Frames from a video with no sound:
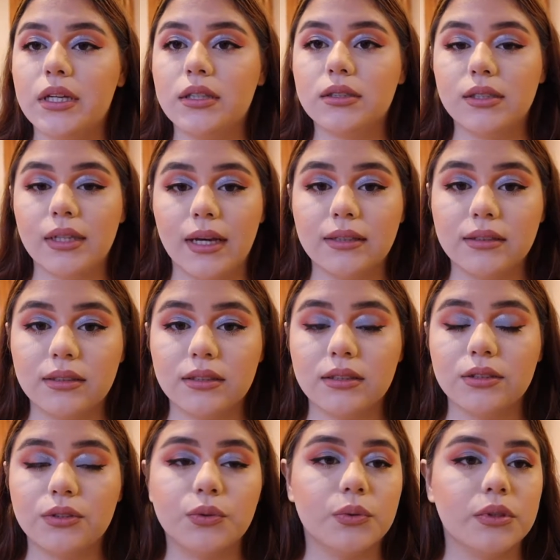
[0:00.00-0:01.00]

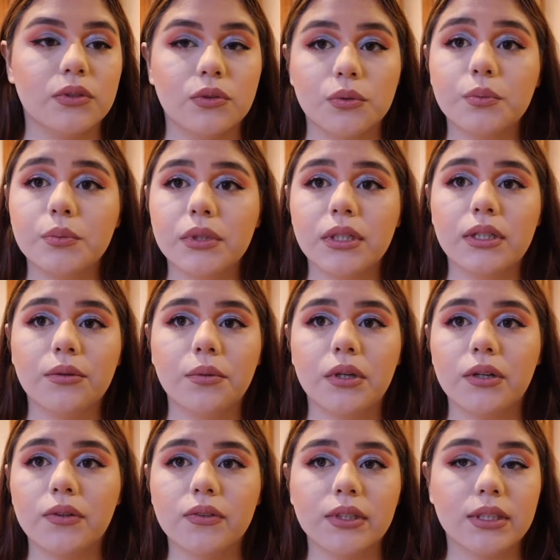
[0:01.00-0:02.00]
dancing, doing Zumba,
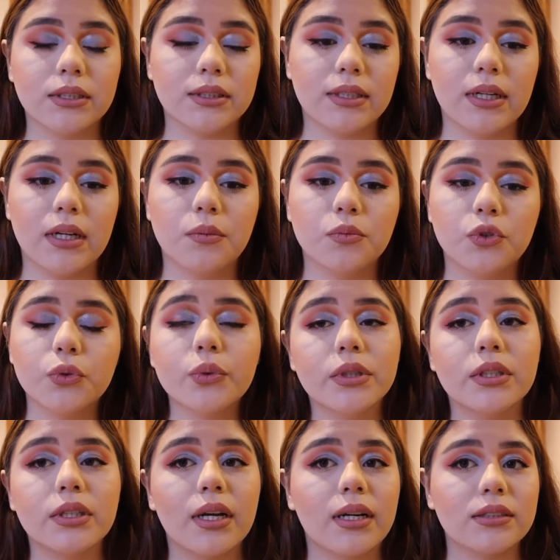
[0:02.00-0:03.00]
whatever it is that I'm
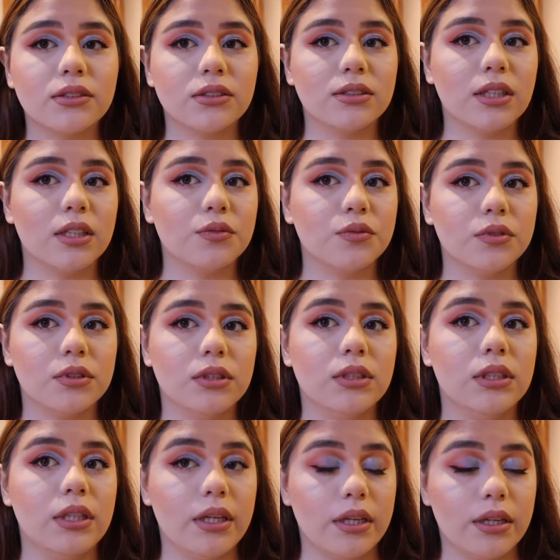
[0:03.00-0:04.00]
doing, that exercise for the
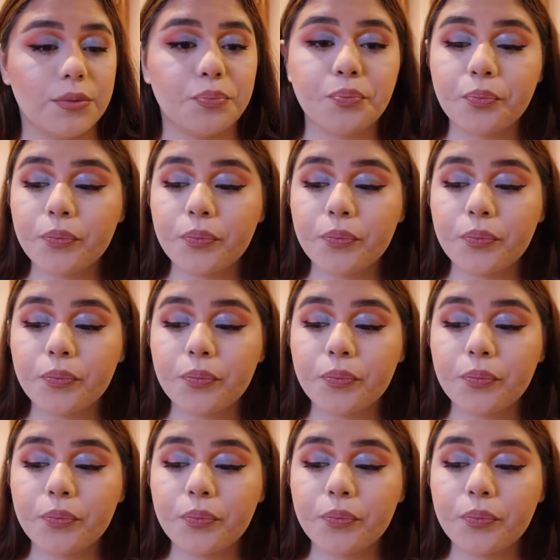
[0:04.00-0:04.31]
day.